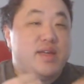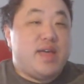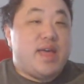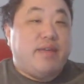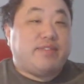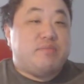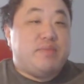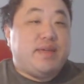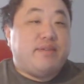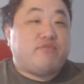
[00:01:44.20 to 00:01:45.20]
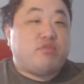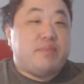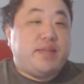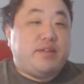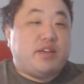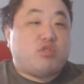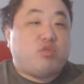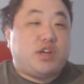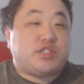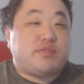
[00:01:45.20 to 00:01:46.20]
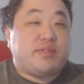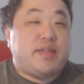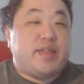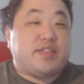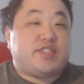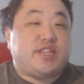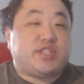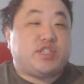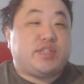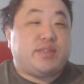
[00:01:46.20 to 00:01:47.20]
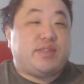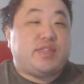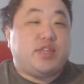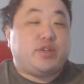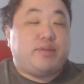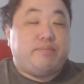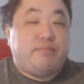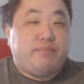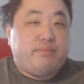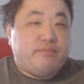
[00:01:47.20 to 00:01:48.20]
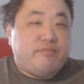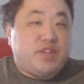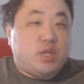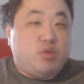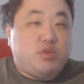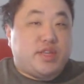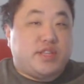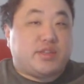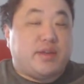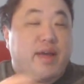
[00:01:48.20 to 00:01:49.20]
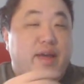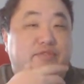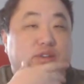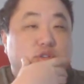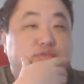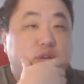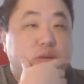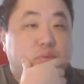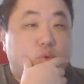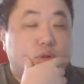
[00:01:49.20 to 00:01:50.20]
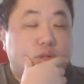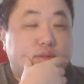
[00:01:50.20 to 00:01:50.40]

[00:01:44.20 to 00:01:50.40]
And to me, for me to cross six-digit views is, I feel, is very important.